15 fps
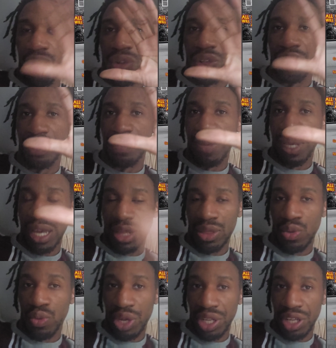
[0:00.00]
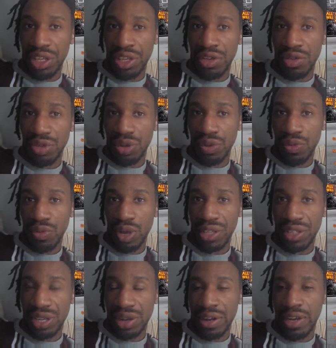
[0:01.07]
or you can meet at the Whitney Houston
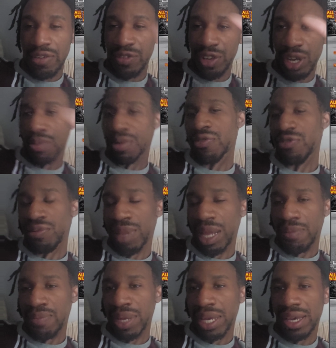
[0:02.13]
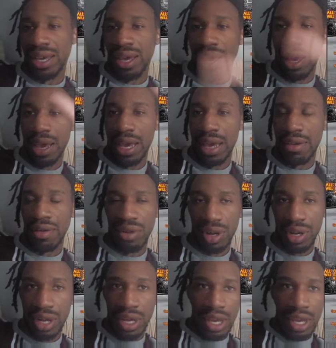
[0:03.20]
rest area if you're coming from like PA or